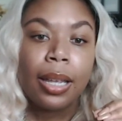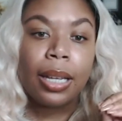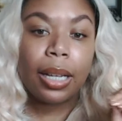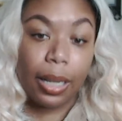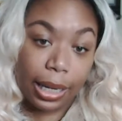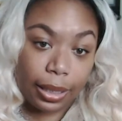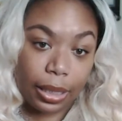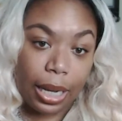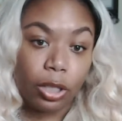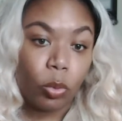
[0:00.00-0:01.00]
clicks
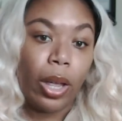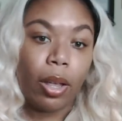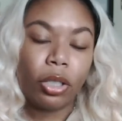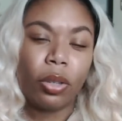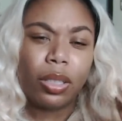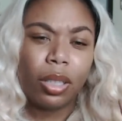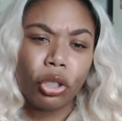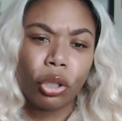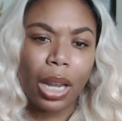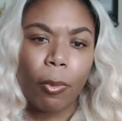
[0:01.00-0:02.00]
as well. So the
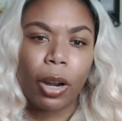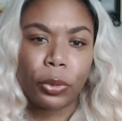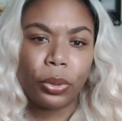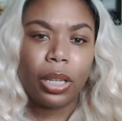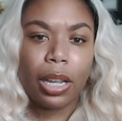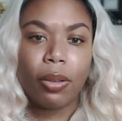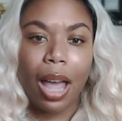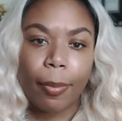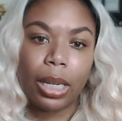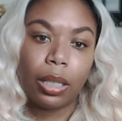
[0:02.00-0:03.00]
social networks will tell you how
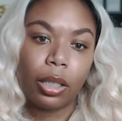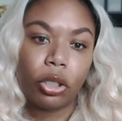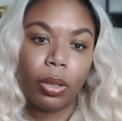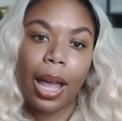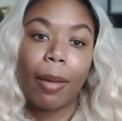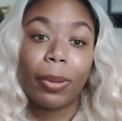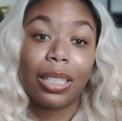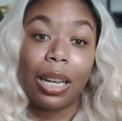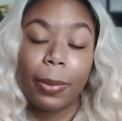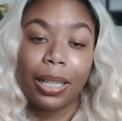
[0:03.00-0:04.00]
many clicks you got, but
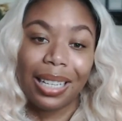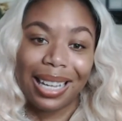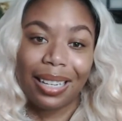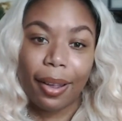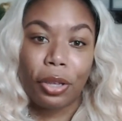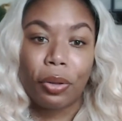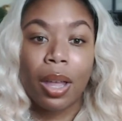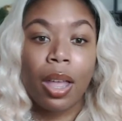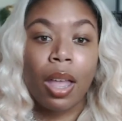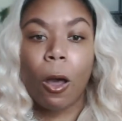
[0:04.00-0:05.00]
typically they tell you
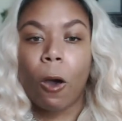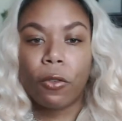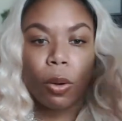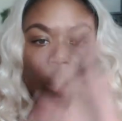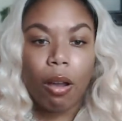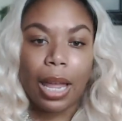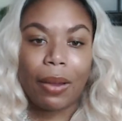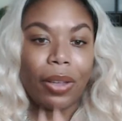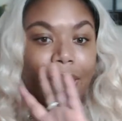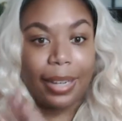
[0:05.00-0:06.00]
overall, like
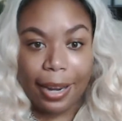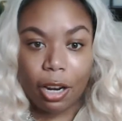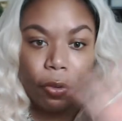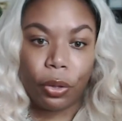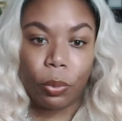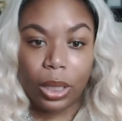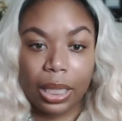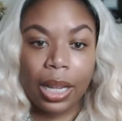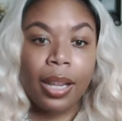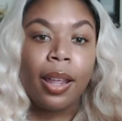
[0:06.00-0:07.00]
for the day or for the week,
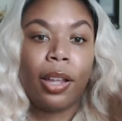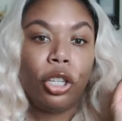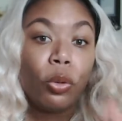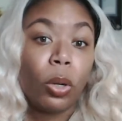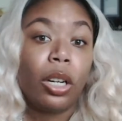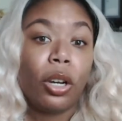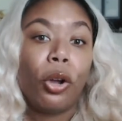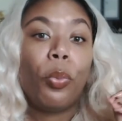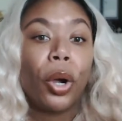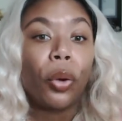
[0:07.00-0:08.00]
and you want to know
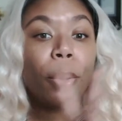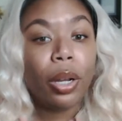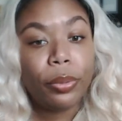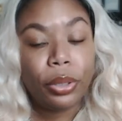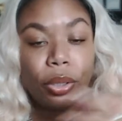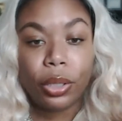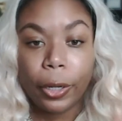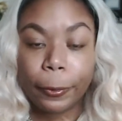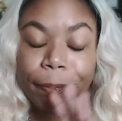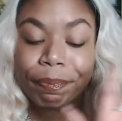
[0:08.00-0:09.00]
per post. So